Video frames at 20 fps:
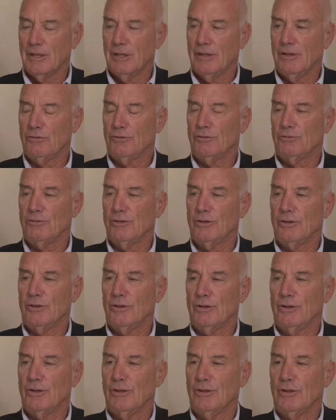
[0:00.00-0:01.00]
is
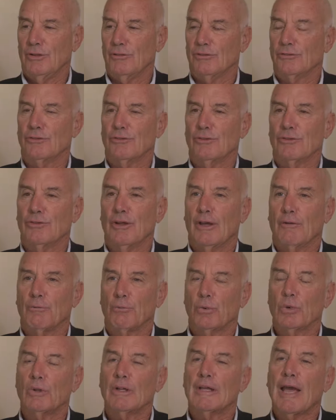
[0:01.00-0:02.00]

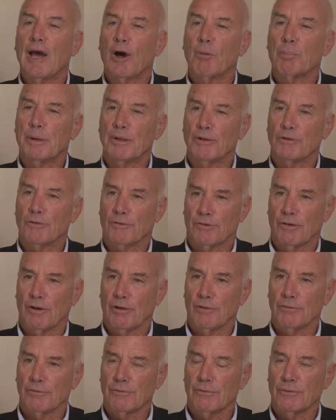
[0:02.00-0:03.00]
really helping
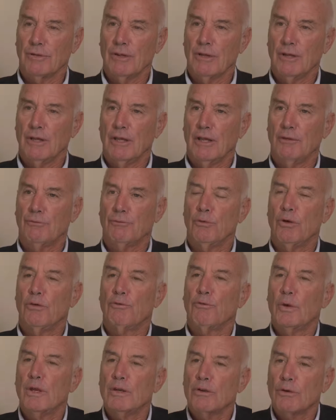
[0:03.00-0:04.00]
yourself.
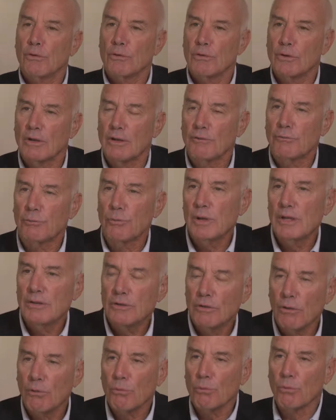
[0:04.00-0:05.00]
If we
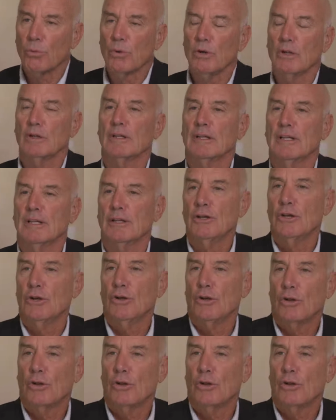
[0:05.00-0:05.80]
don't really